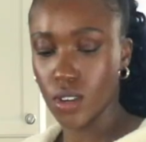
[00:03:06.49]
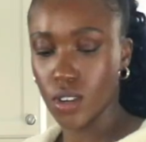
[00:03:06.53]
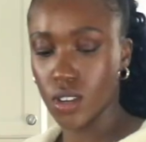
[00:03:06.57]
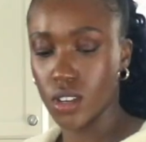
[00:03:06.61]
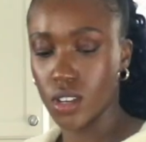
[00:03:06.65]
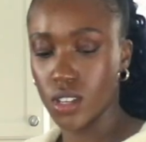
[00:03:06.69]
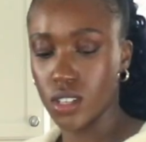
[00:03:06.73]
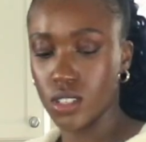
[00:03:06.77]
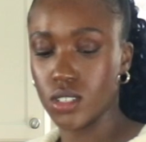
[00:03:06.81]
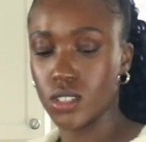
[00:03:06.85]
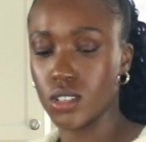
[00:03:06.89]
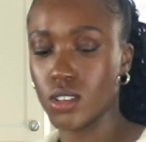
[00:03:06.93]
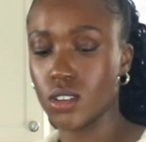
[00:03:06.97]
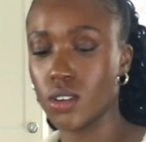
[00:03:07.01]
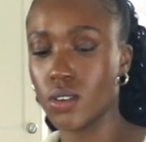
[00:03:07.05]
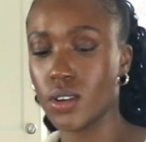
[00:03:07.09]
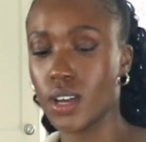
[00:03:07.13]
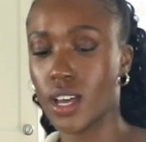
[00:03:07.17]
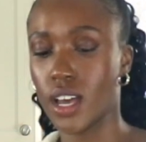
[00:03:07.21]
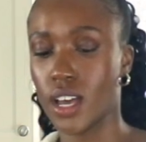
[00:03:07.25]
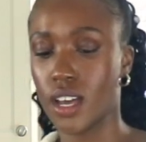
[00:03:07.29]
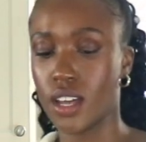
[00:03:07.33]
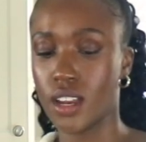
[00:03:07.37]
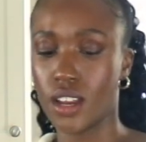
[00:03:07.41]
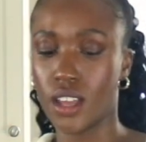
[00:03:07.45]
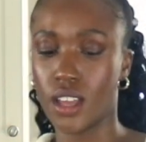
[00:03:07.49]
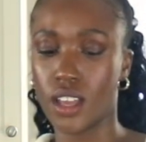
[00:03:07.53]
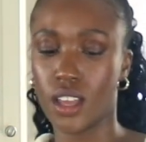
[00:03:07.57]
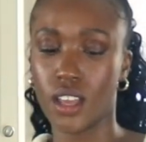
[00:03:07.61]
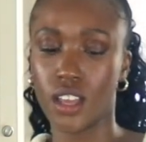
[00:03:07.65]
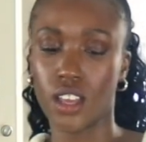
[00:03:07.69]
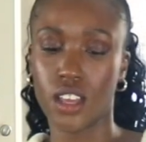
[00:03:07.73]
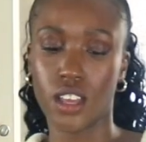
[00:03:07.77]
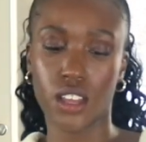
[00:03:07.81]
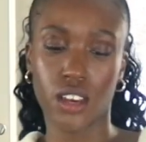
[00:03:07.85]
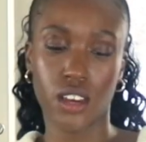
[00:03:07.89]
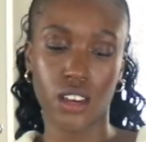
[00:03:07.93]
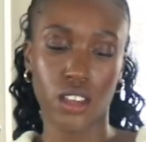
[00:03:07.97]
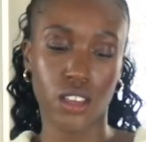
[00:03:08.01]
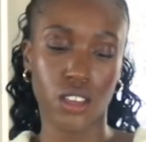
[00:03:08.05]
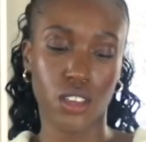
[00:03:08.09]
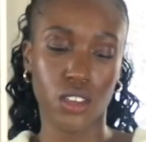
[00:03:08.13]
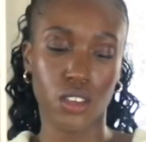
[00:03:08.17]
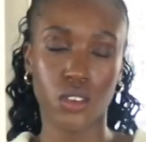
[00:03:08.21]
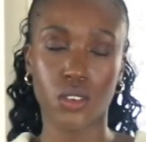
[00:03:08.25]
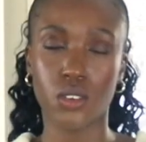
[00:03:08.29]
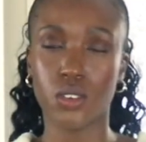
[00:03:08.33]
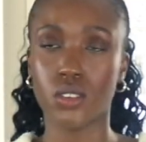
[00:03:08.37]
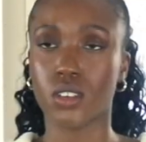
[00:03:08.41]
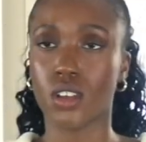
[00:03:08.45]
going to go ahead and
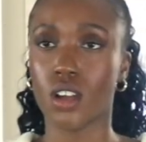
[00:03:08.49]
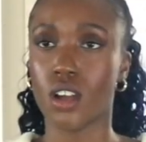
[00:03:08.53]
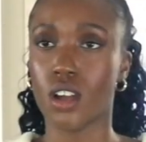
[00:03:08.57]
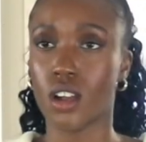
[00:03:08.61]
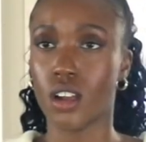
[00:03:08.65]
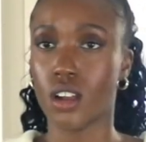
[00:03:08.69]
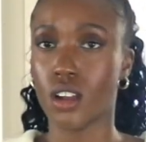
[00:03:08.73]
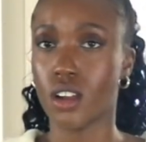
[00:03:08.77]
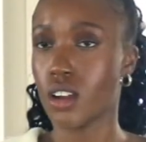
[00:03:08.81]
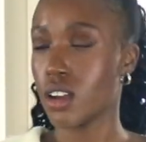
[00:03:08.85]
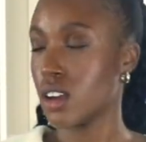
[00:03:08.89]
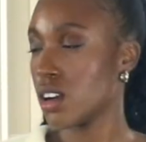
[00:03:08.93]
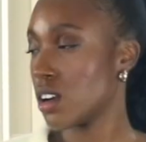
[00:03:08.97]
use our